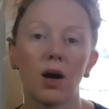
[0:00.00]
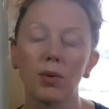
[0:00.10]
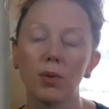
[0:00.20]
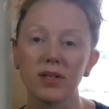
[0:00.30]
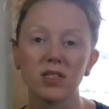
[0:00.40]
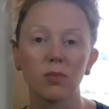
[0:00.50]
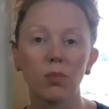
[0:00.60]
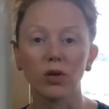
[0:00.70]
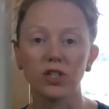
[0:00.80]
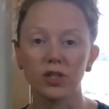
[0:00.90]
We want to
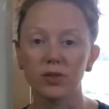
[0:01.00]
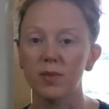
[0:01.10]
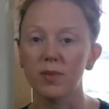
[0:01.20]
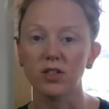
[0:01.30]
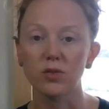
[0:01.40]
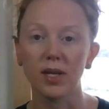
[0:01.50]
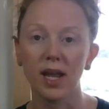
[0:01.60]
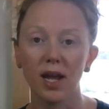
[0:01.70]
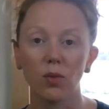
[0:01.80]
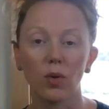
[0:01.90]
support you as much as we
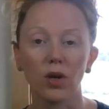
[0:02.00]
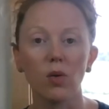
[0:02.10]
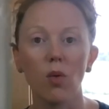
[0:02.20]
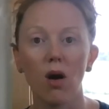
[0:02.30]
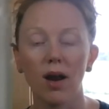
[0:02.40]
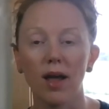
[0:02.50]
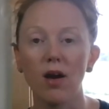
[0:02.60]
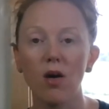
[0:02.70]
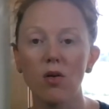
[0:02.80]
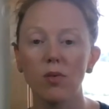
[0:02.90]
can where you are at
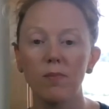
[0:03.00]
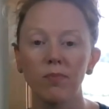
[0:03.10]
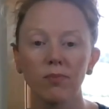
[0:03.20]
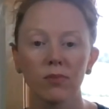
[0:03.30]
home,